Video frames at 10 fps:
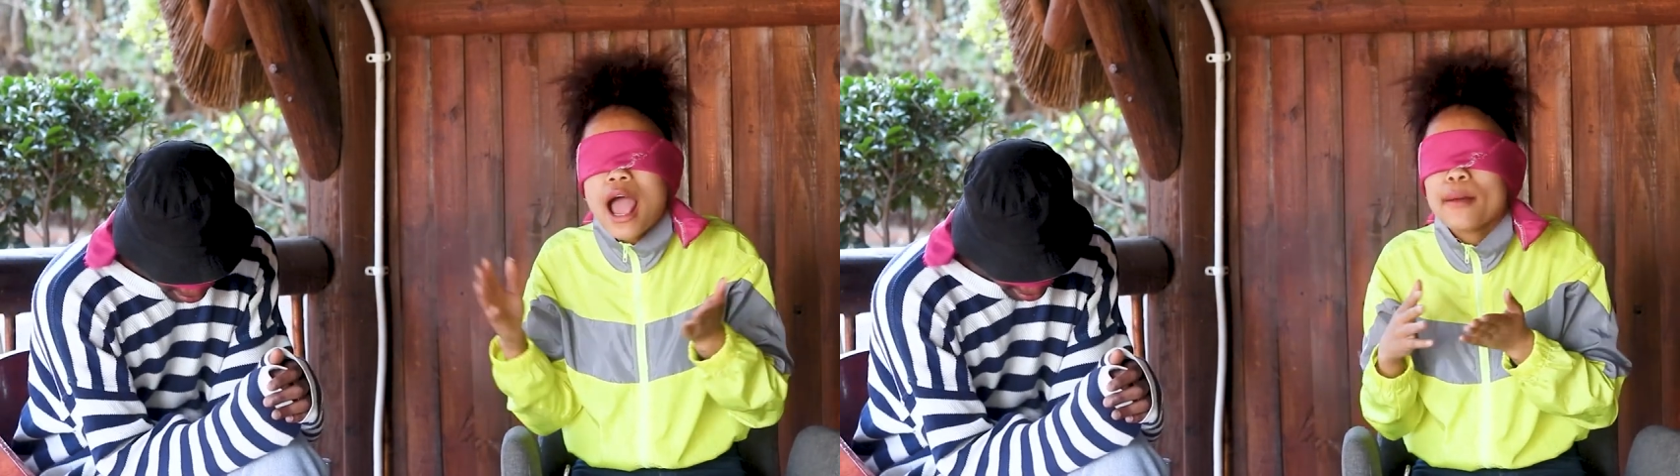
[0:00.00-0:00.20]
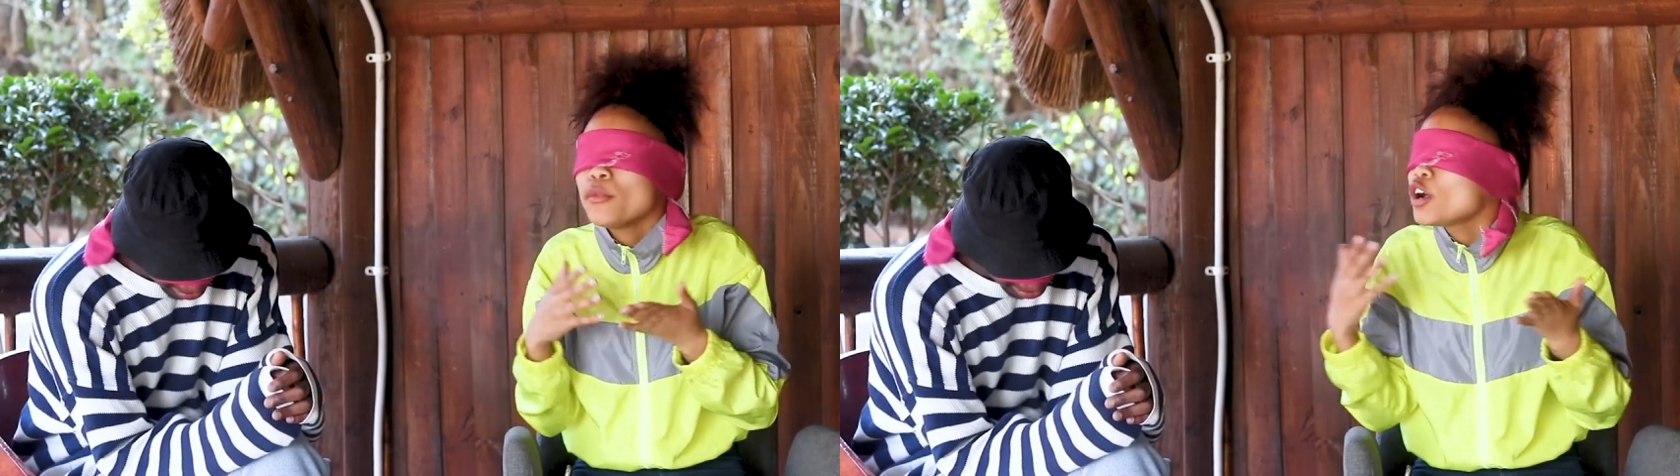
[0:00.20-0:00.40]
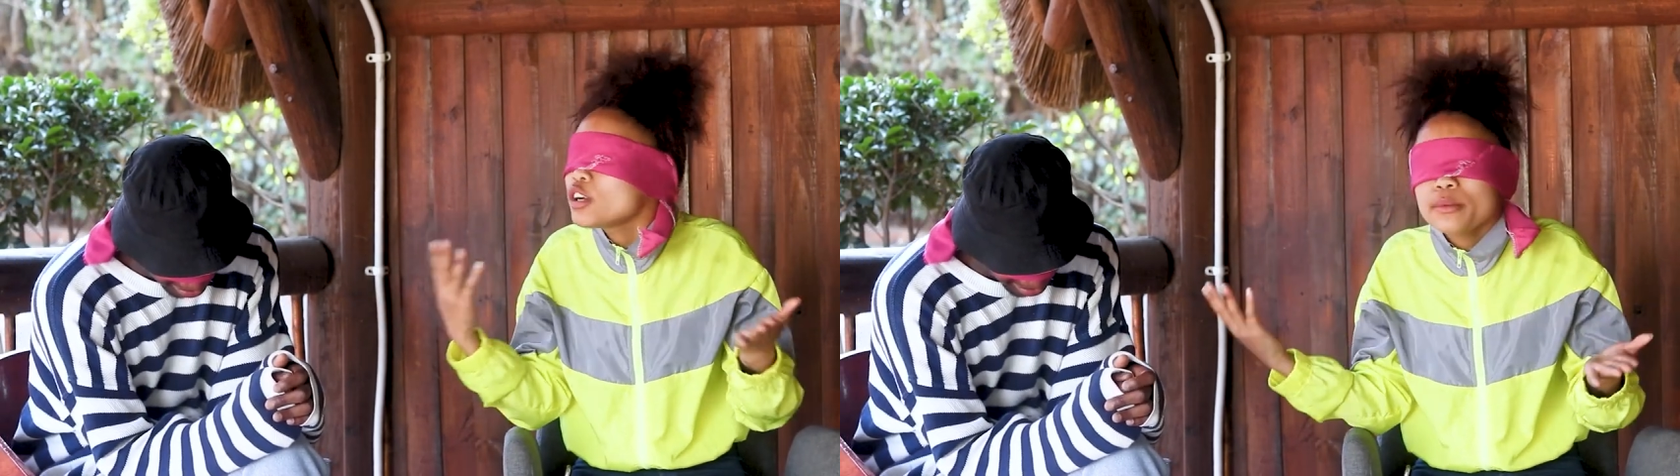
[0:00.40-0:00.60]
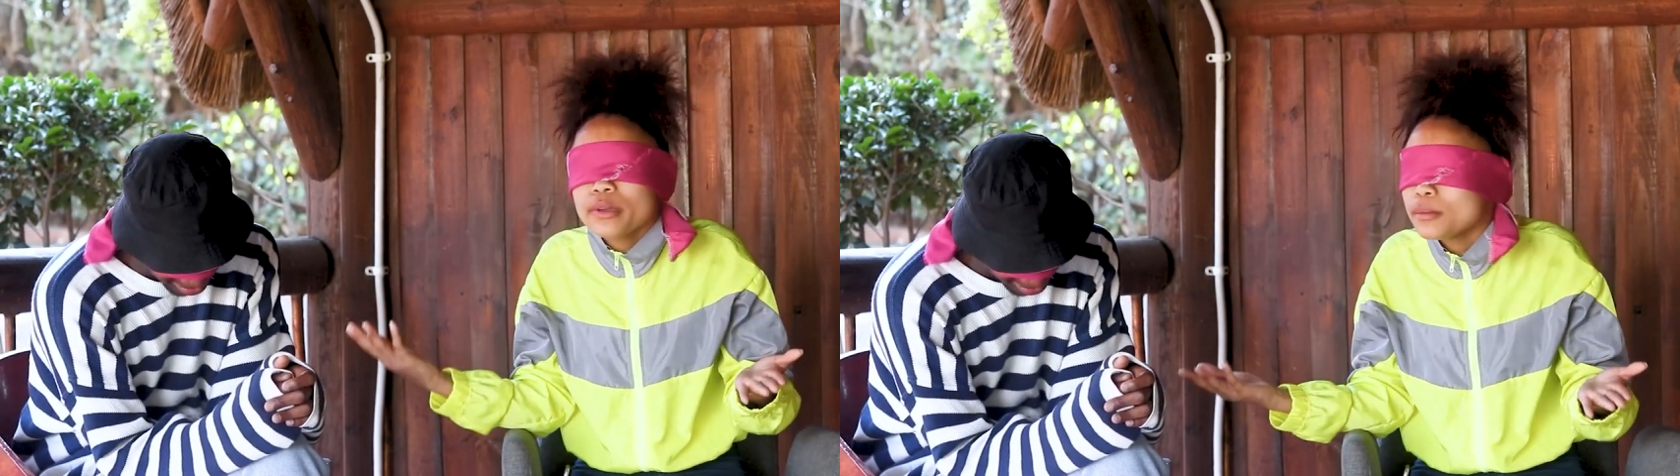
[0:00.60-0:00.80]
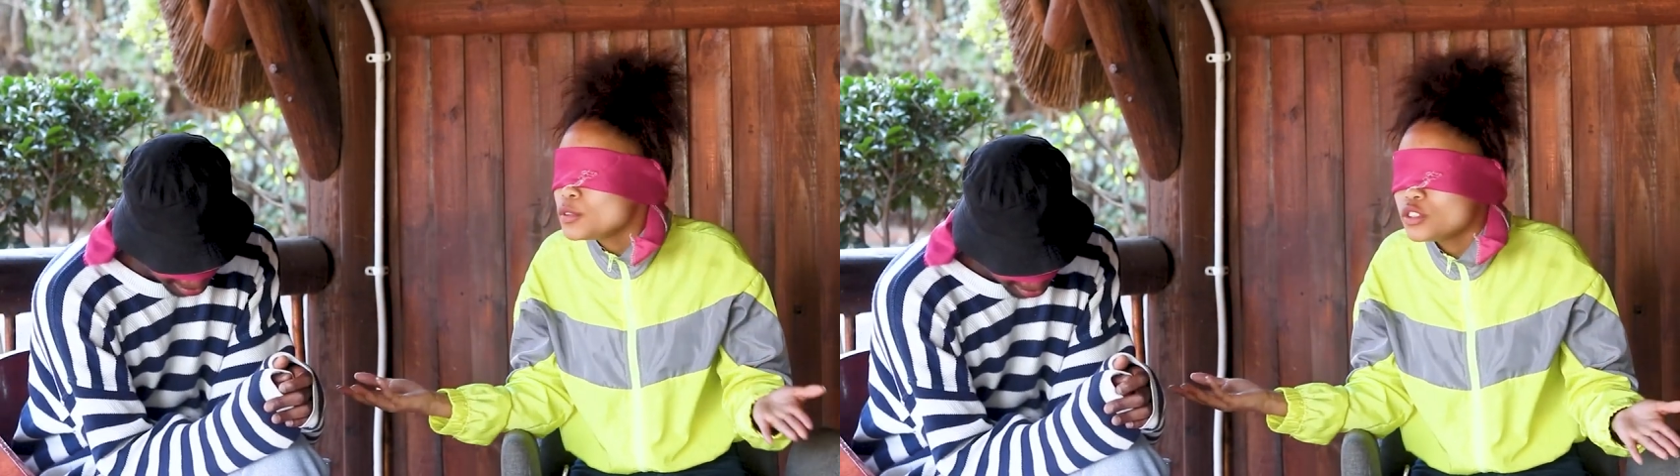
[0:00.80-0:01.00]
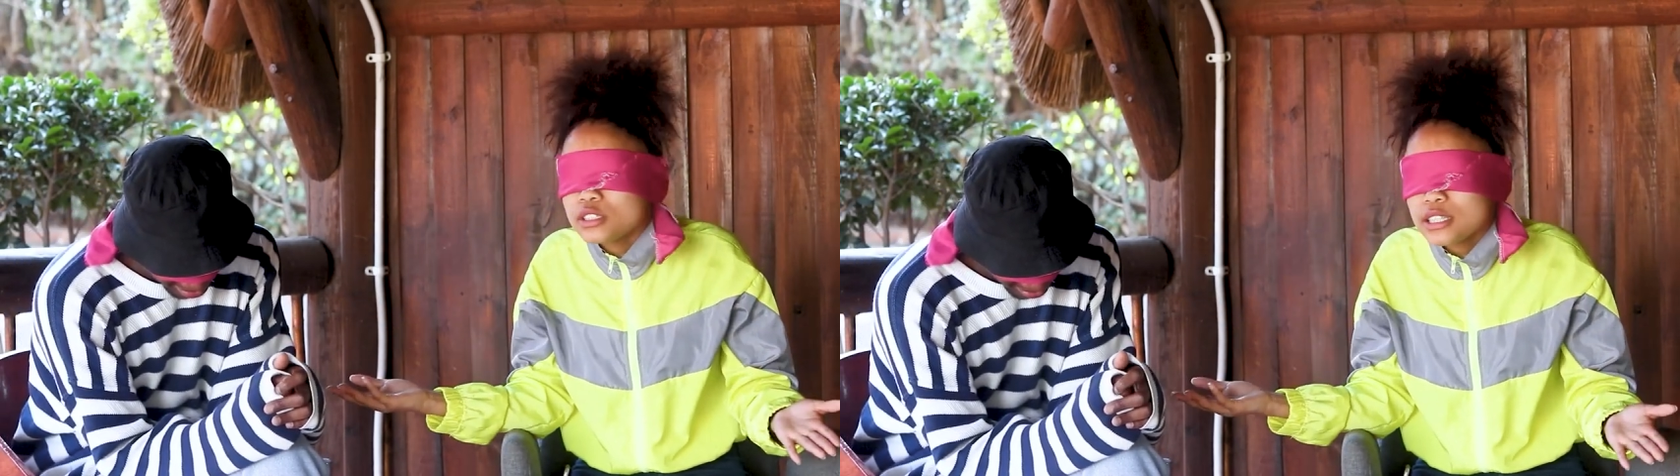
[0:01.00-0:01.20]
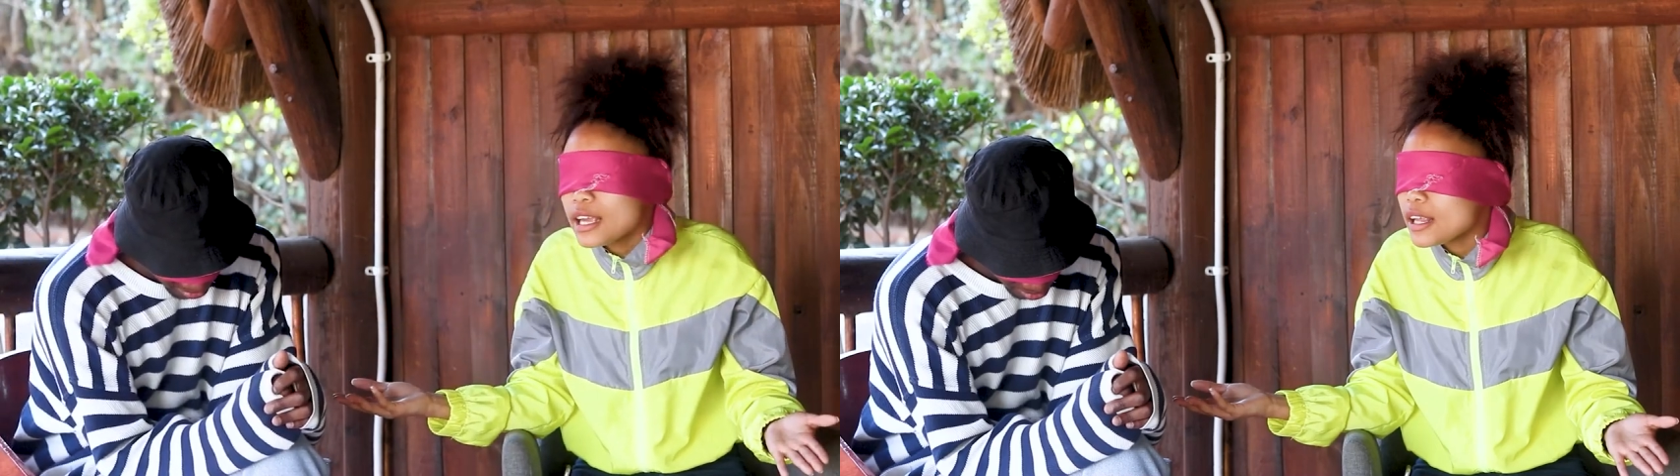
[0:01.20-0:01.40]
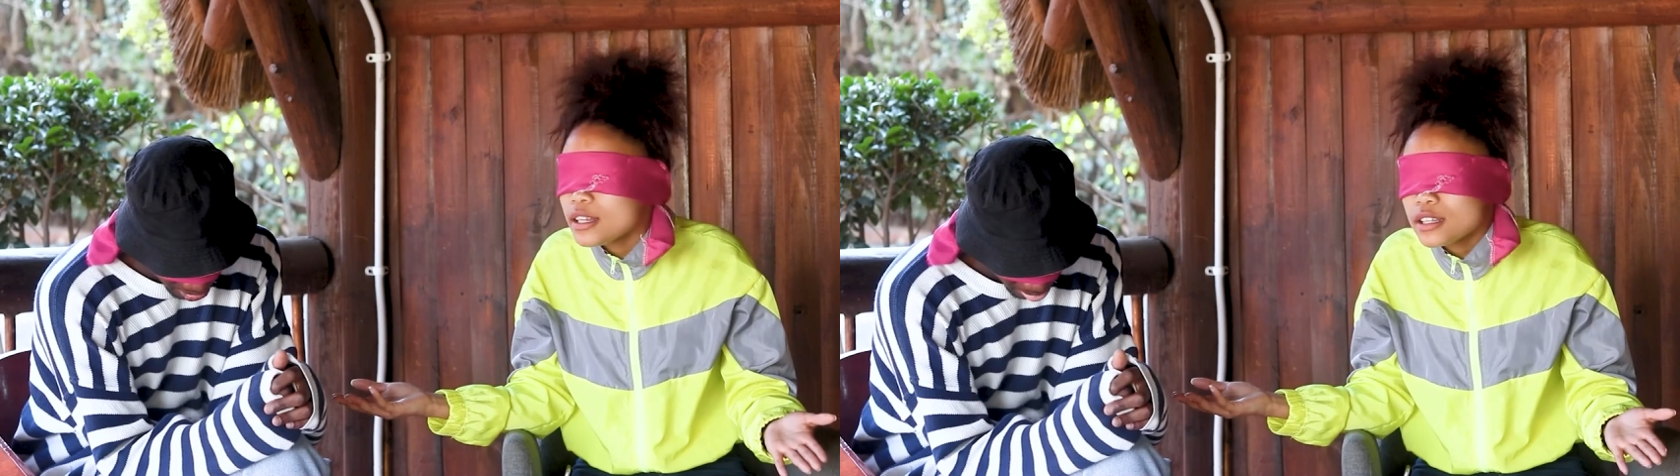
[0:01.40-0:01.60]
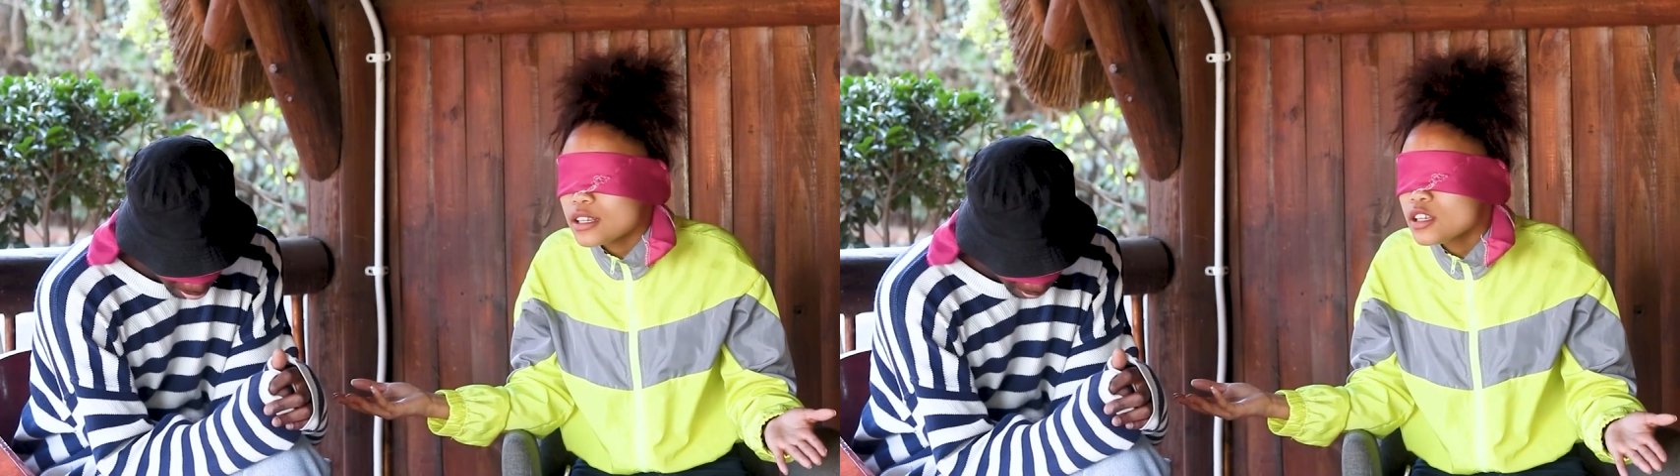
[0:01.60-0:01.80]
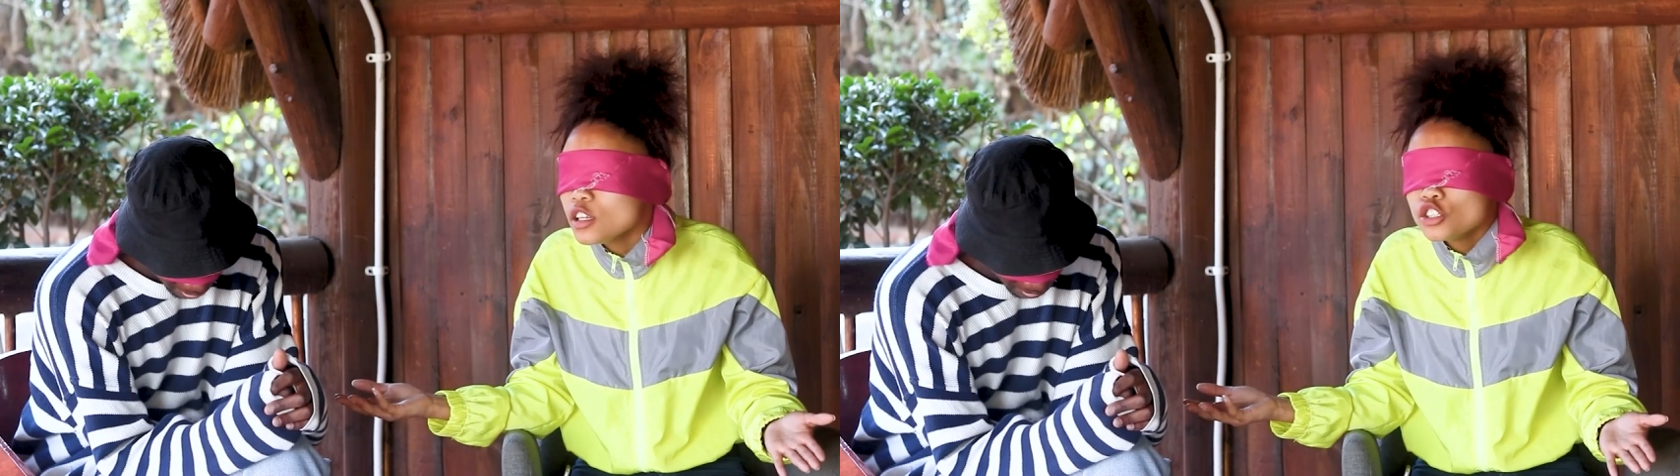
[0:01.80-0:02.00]
I'm not going to be able to see
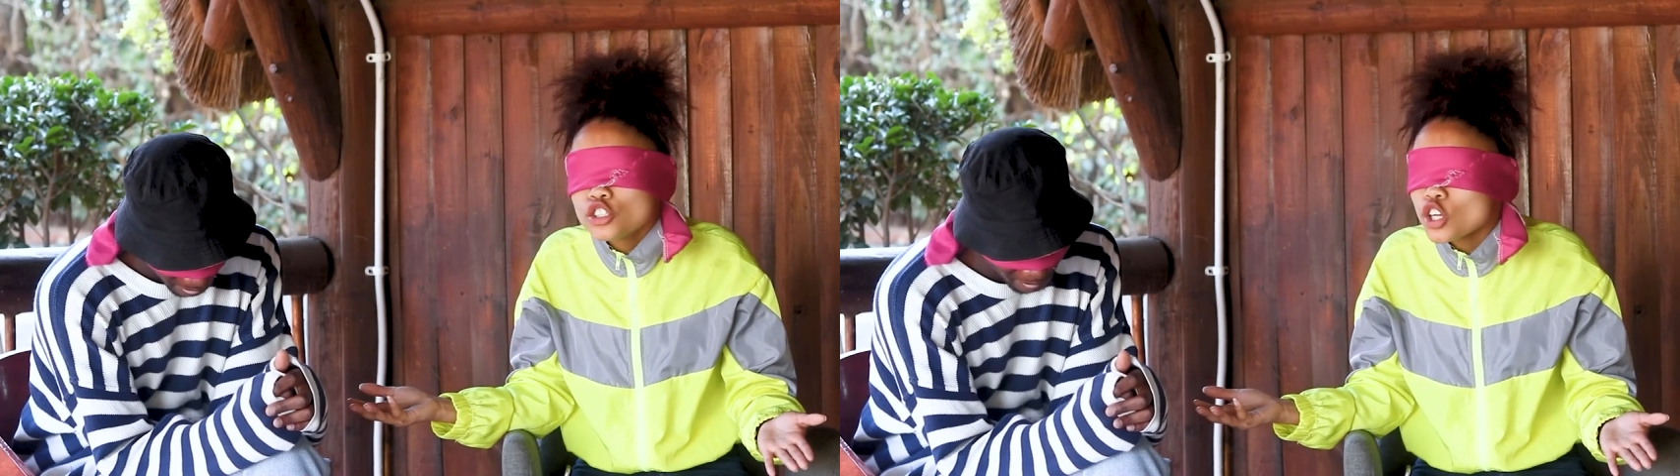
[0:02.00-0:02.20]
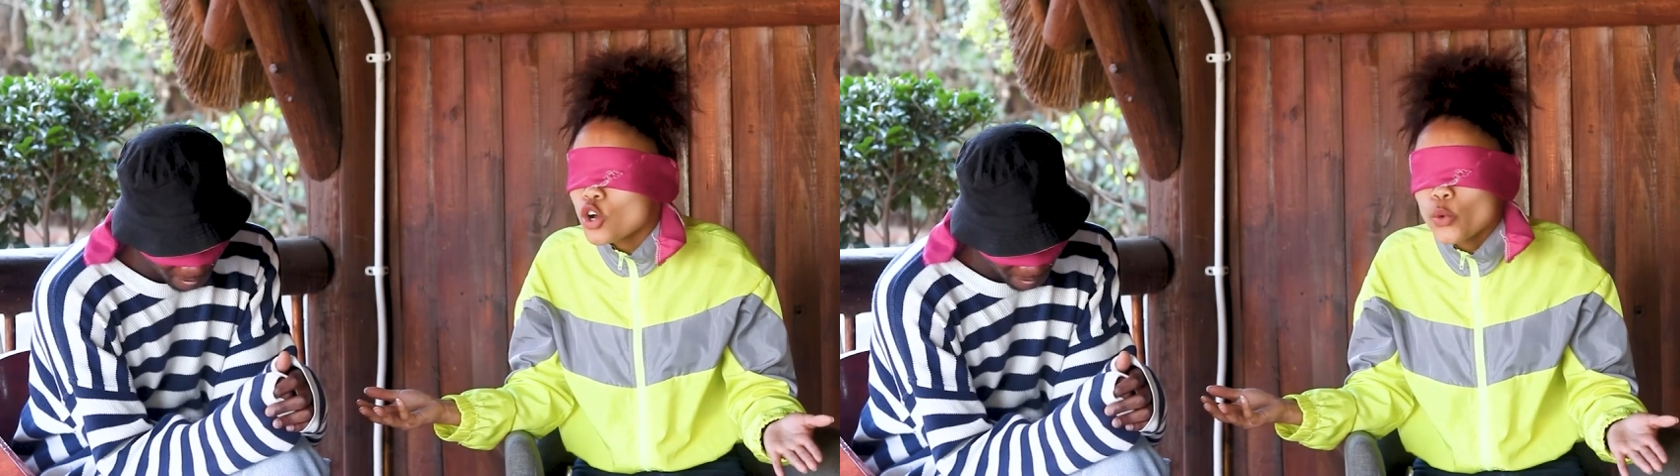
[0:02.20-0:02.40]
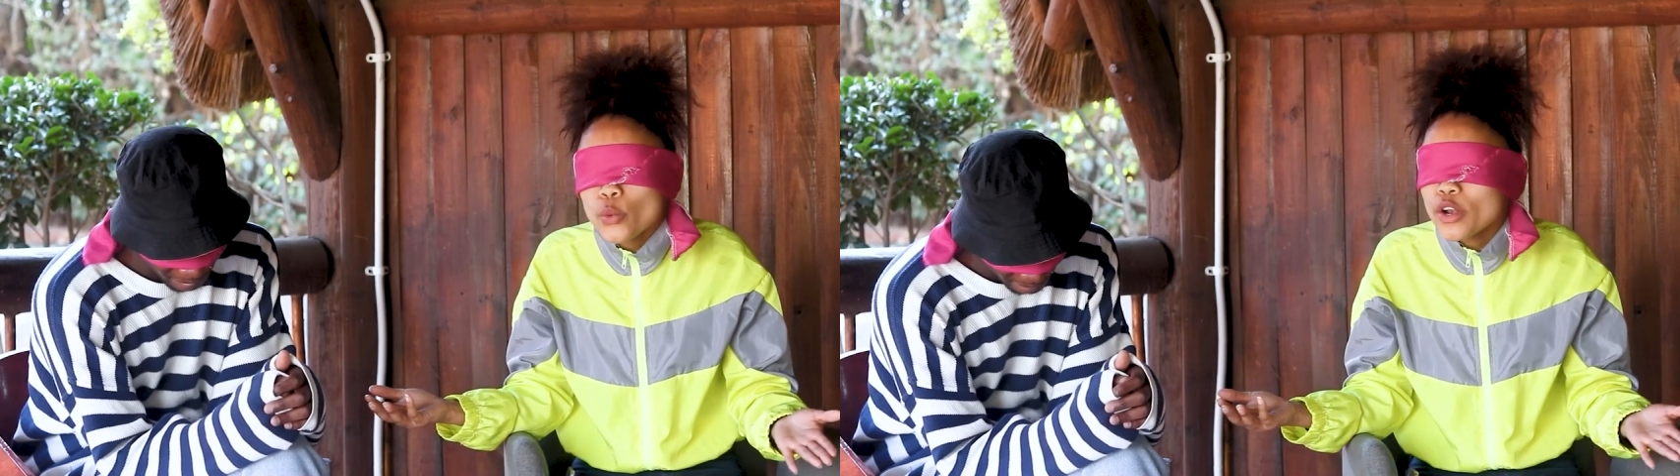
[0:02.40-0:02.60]
anything. So,